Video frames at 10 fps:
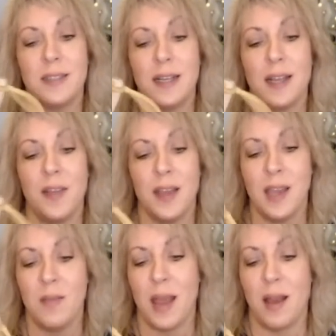sending the
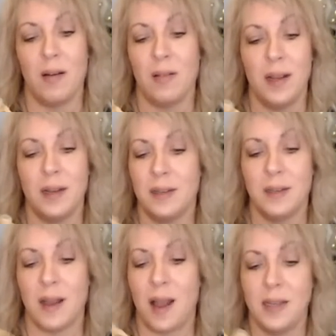email,
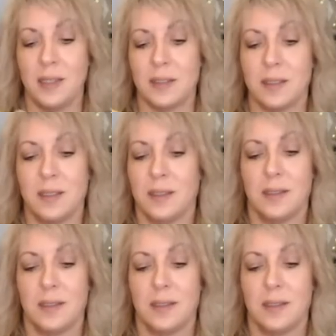and I just